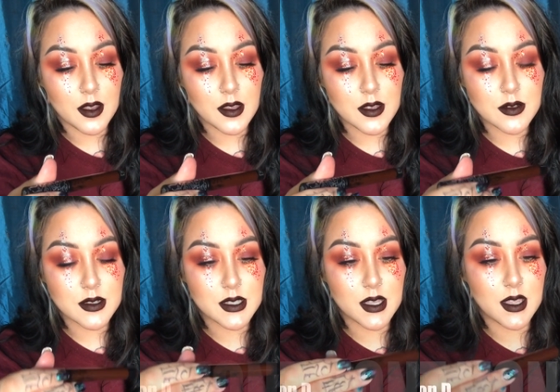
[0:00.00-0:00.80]

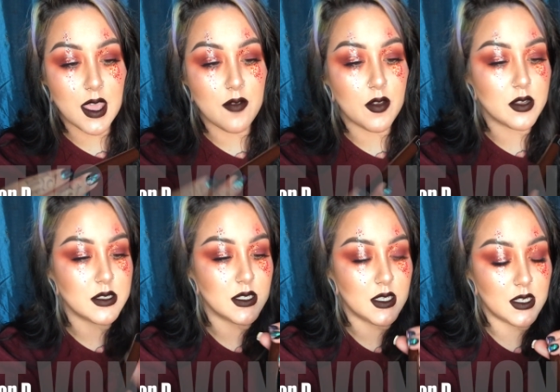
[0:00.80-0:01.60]
used the Kat
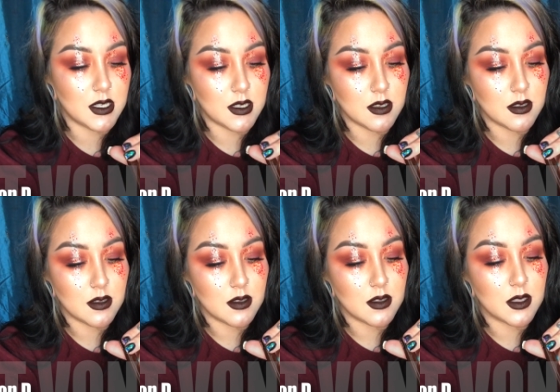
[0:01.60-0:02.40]
Von D
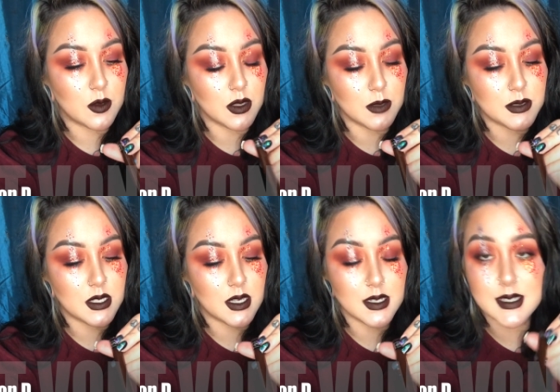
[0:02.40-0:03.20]
liquid
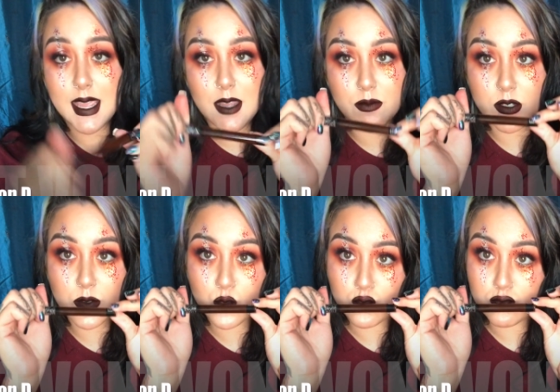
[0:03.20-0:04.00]
lipstick and
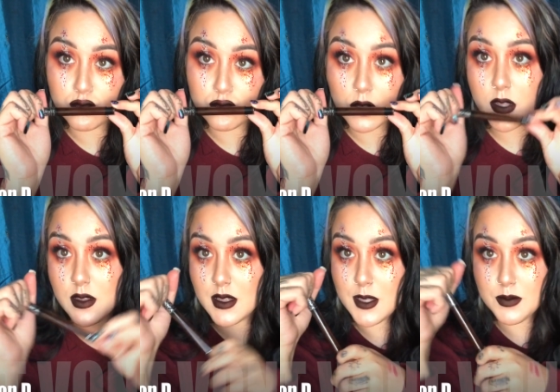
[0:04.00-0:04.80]
damned on
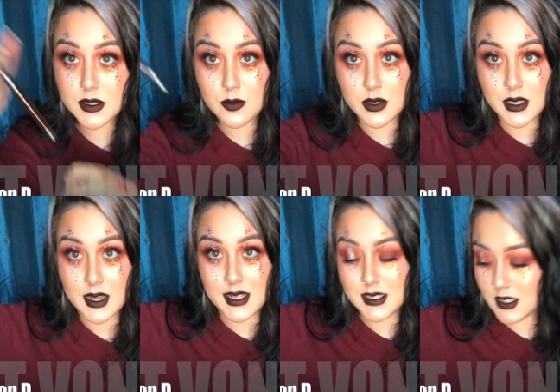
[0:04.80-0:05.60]
the lips, really
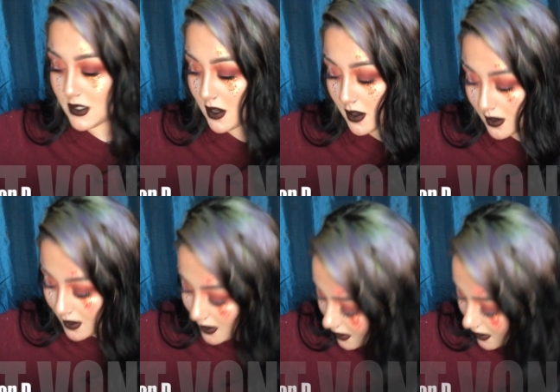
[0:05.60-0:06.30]
nice and dark.